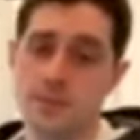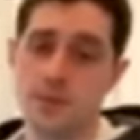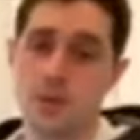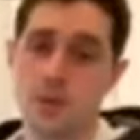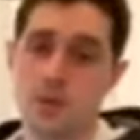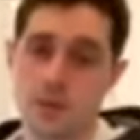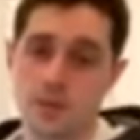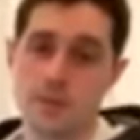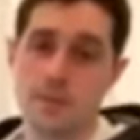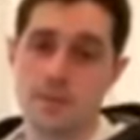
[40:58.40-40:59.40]

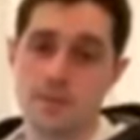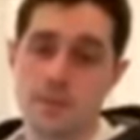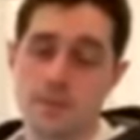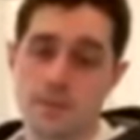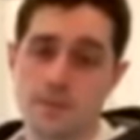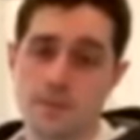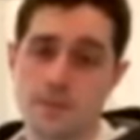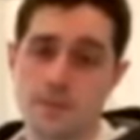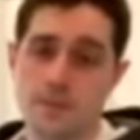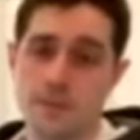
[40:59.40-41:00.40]

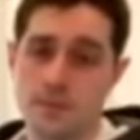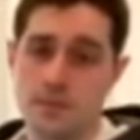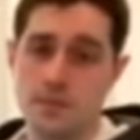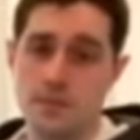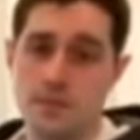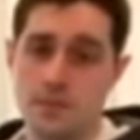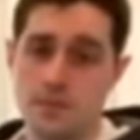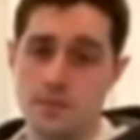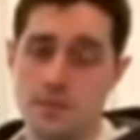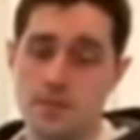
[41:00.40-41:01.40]

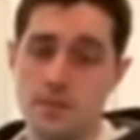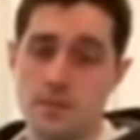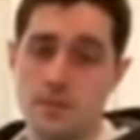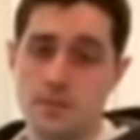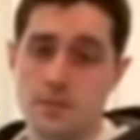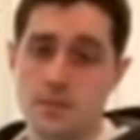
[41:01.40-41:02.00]
(silent)